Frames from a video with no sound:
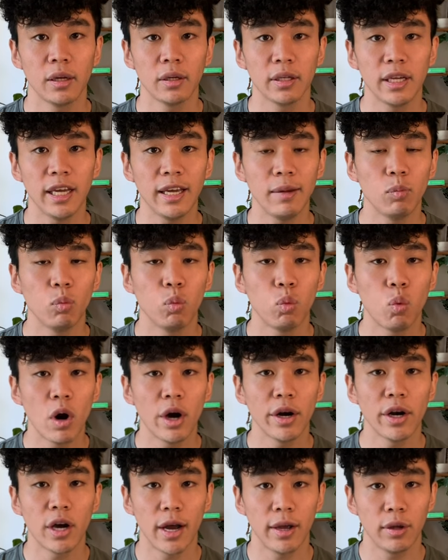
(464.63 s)
Keep
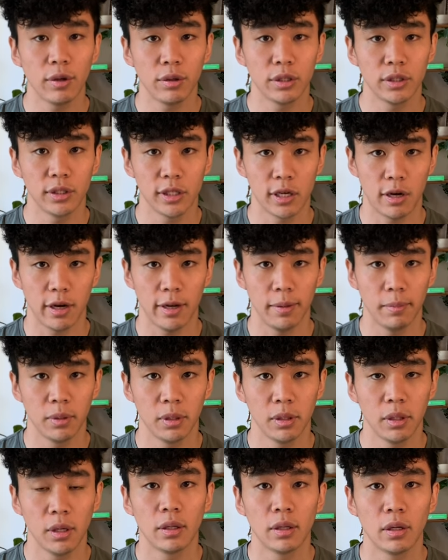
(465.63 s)
one eye on the time.
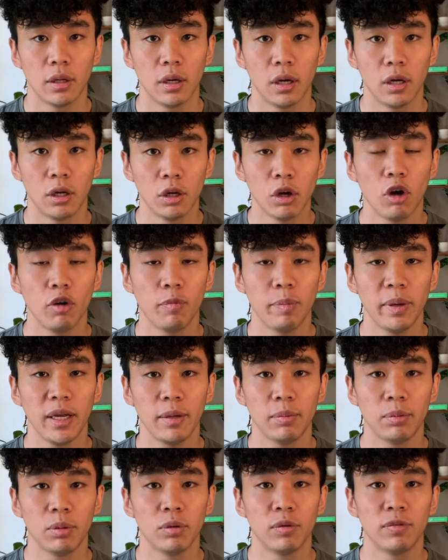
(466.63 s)
A lot of
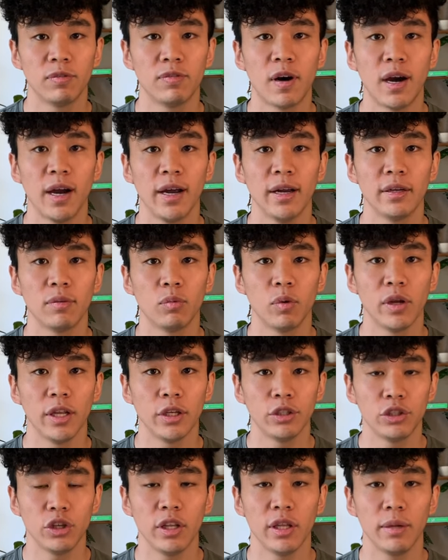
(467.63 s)
people find when
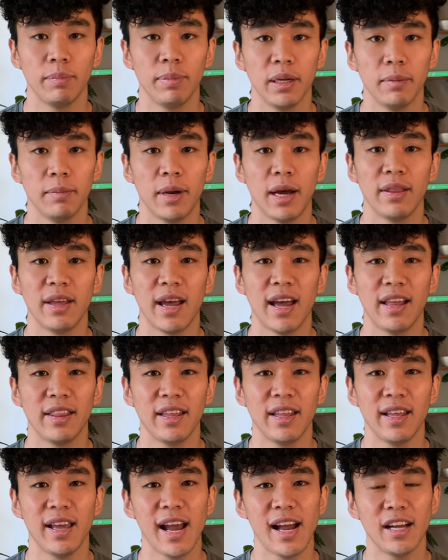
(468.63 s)
they're doing the BMAT that
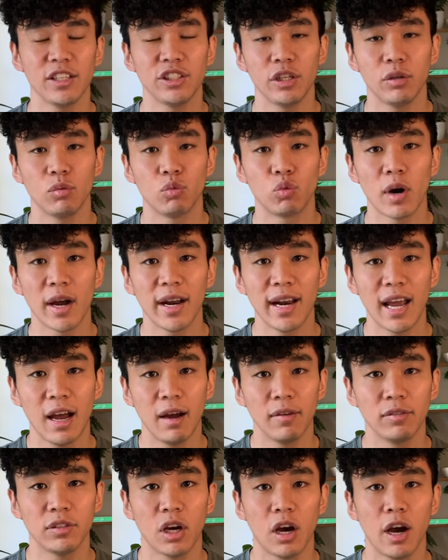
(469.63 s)
they actually run out
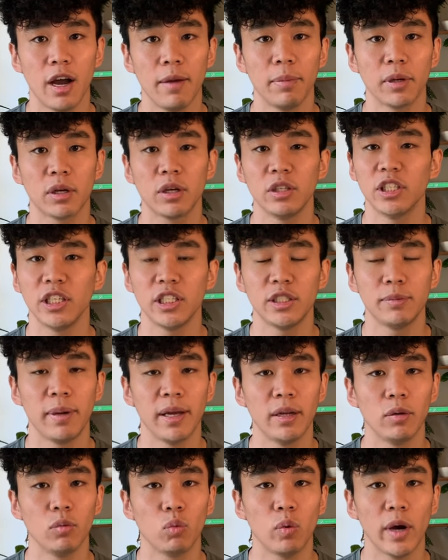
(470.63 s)
of time because they
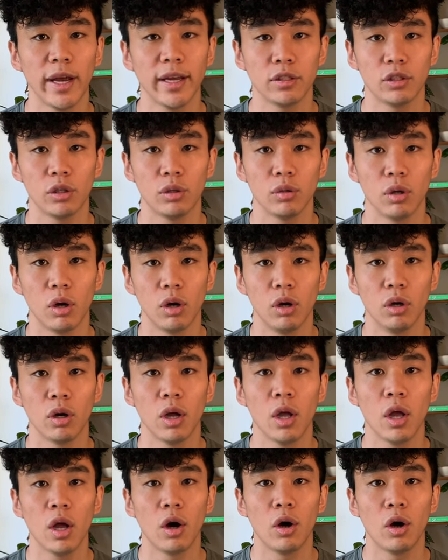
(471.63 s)
spent way too long